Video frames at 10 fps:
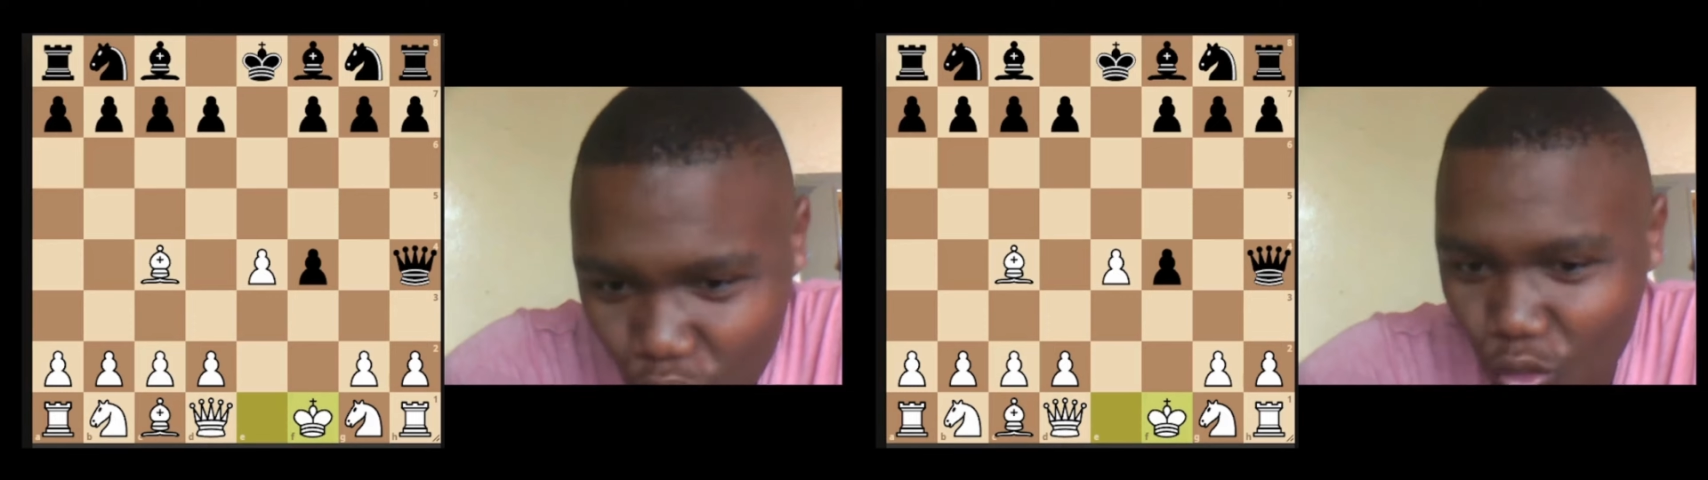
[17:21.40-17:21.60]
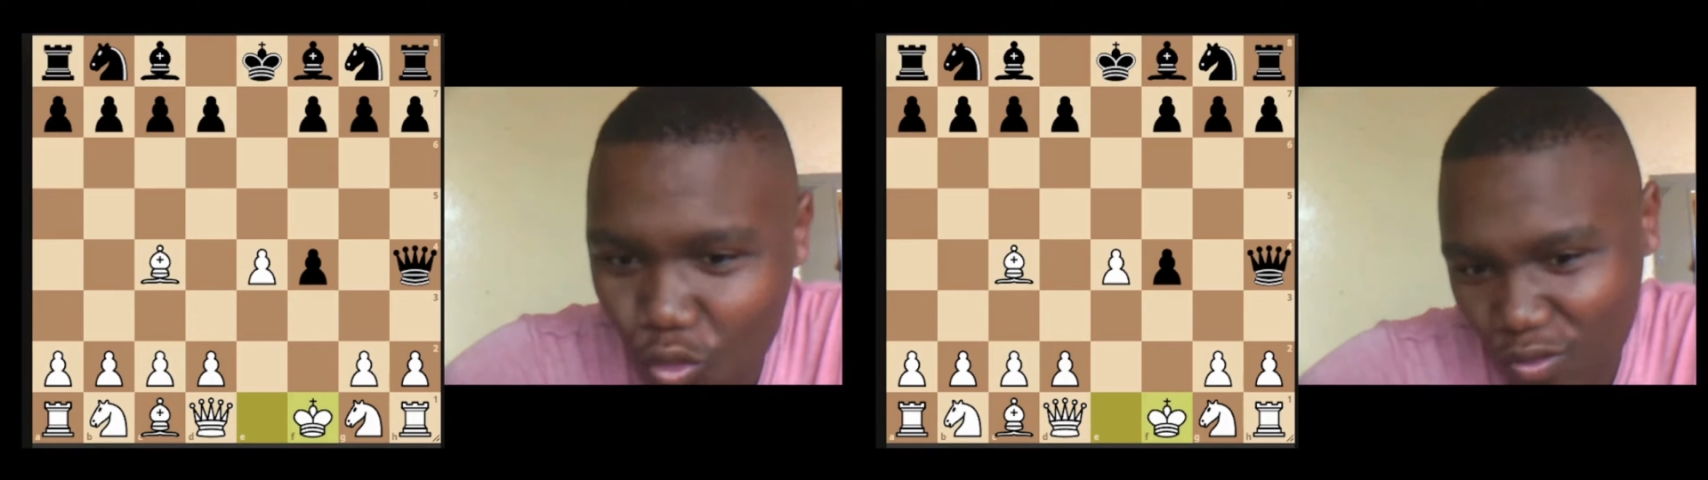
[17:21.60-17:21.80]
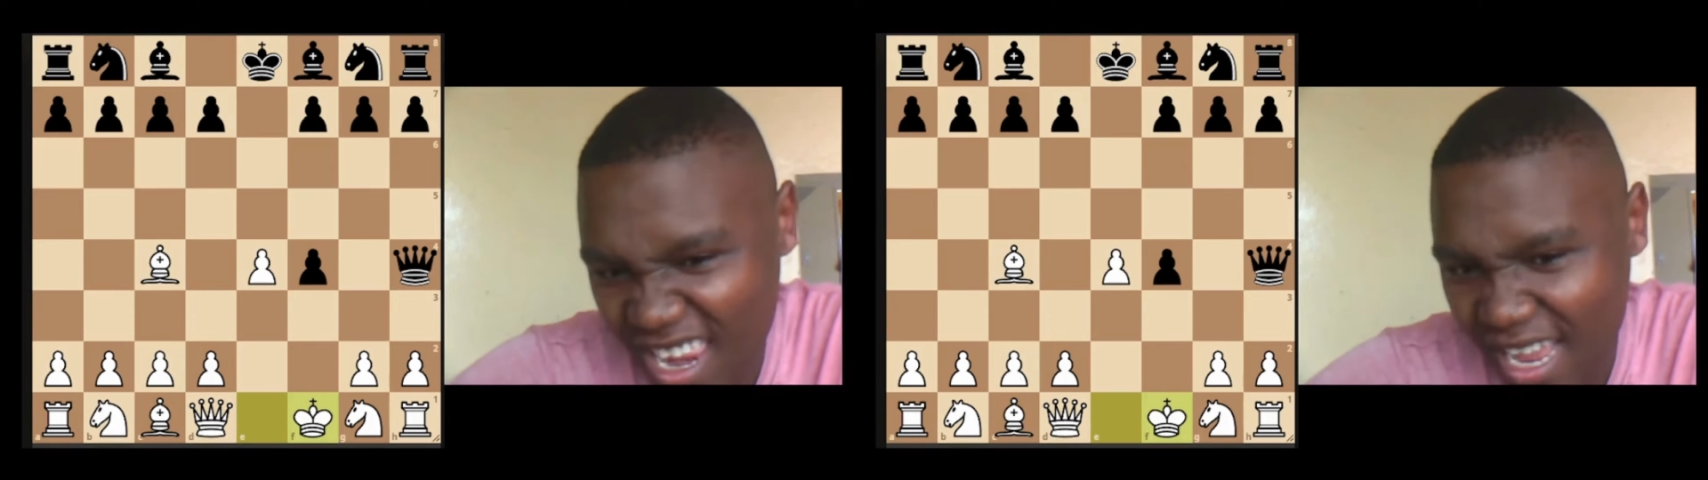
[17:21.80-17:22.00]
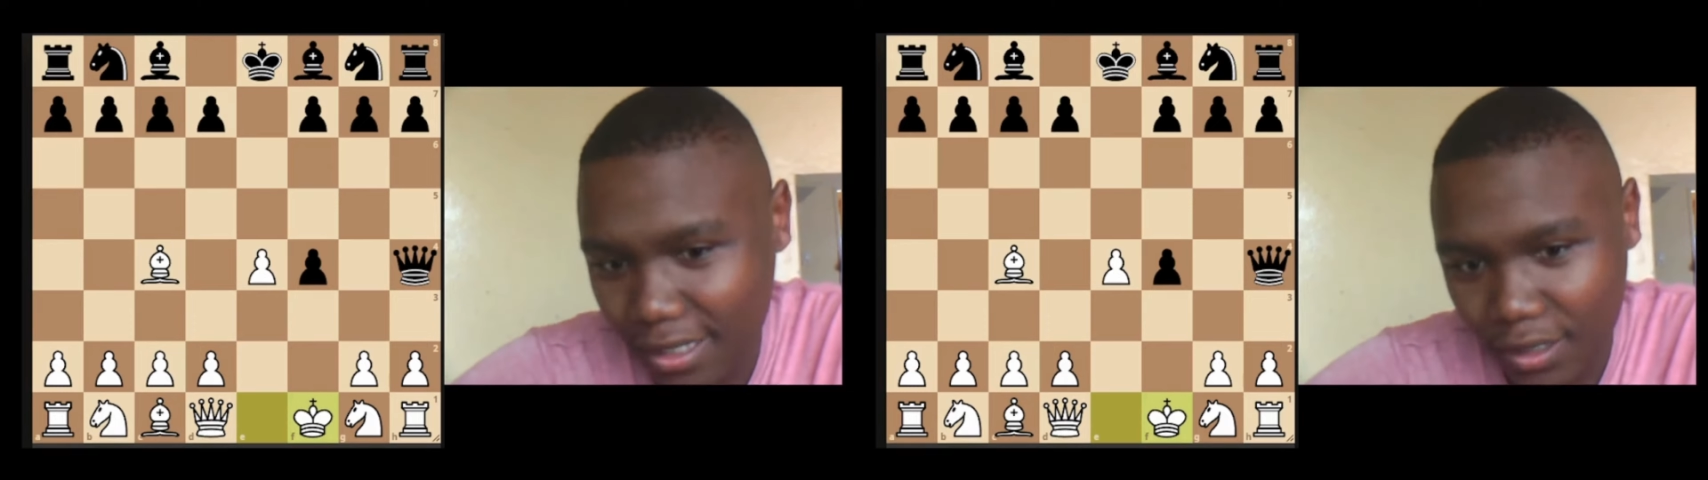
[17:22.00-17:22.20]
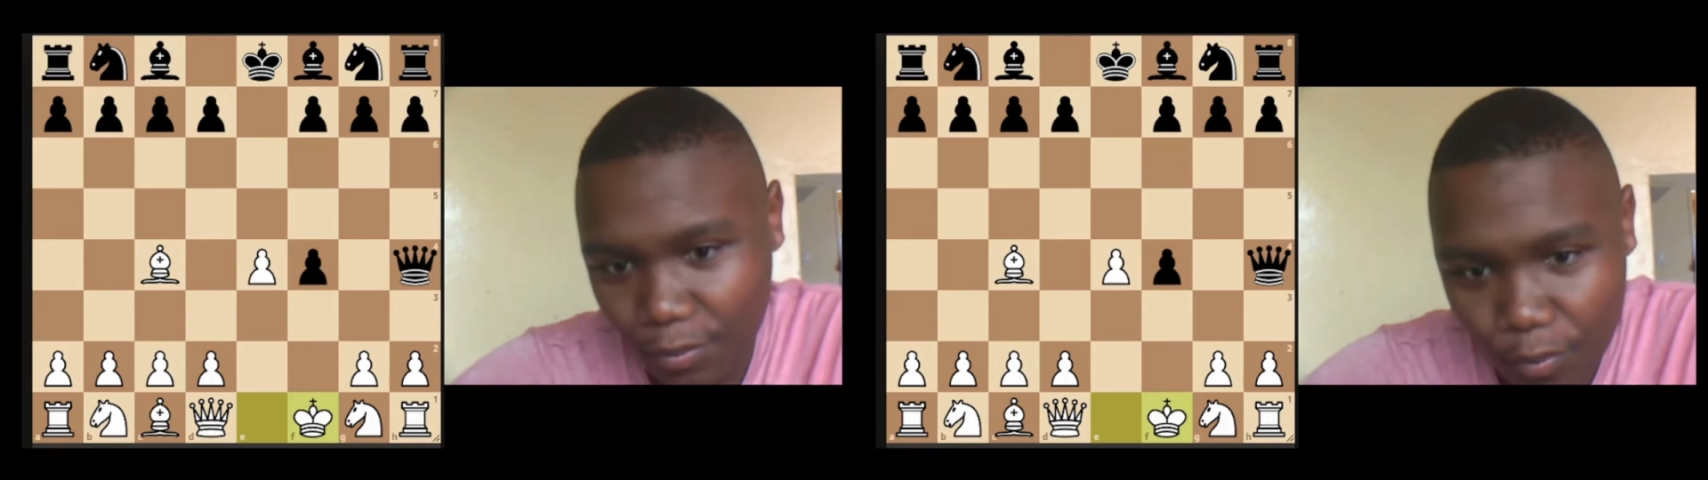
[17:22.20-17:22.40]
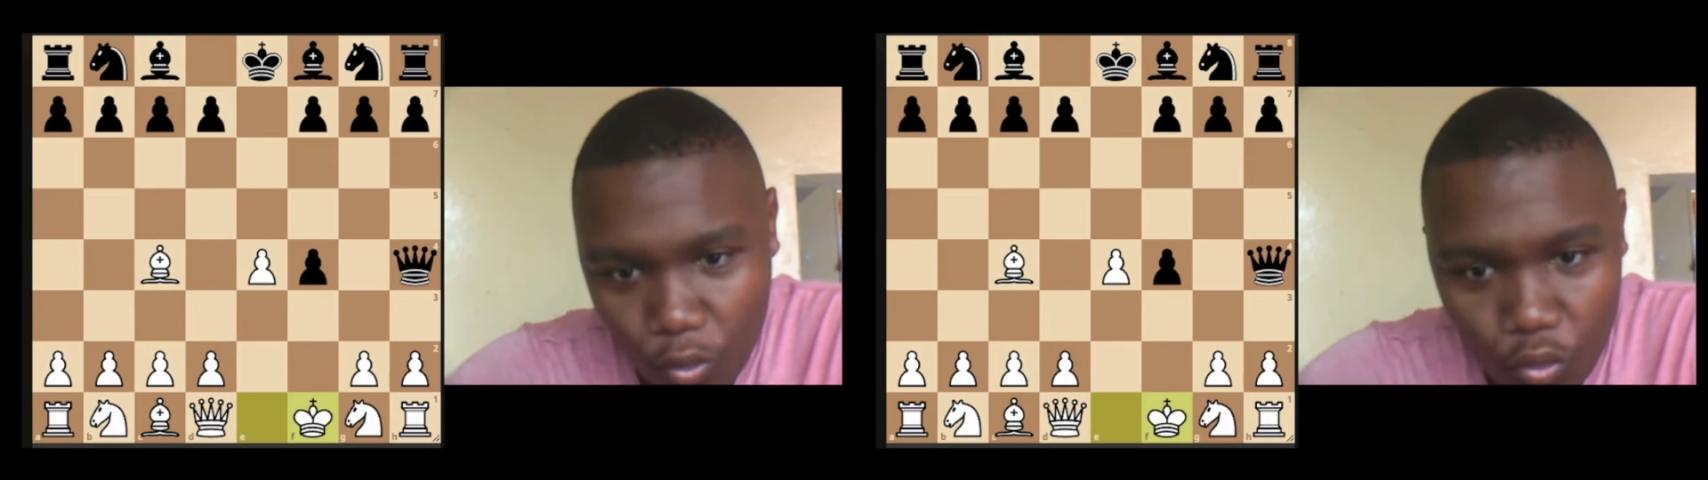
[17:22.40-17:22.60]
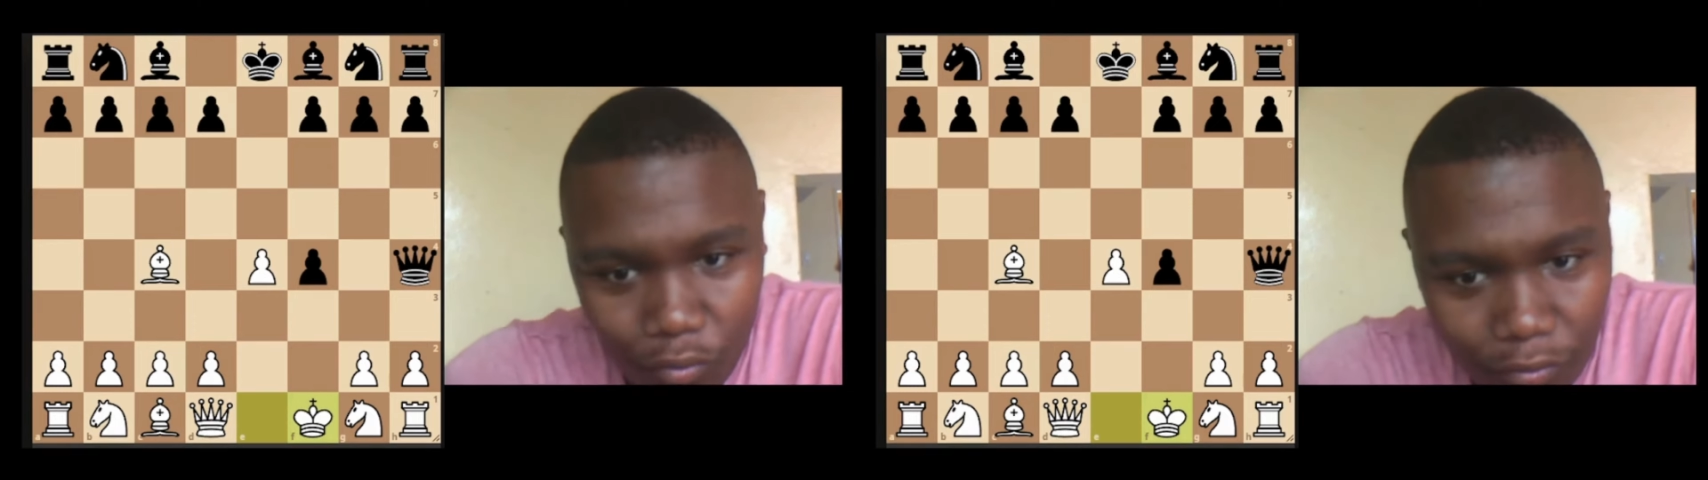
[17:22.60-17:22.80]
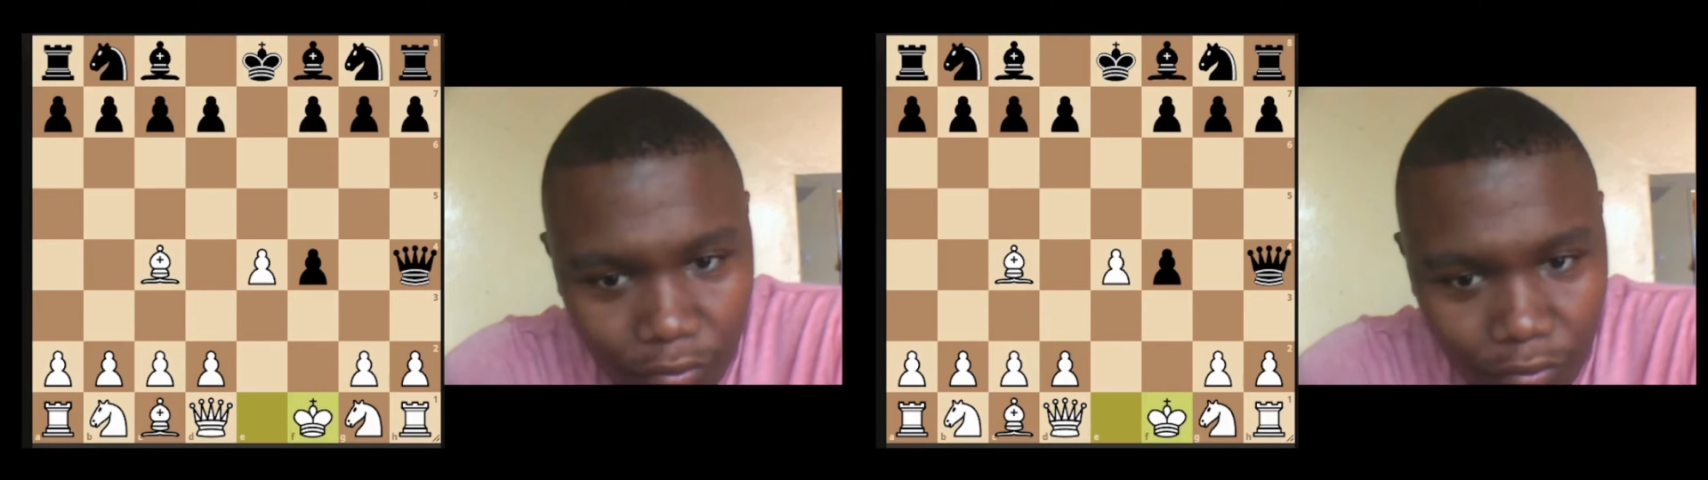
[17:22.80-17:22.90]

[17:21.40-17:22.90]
no next move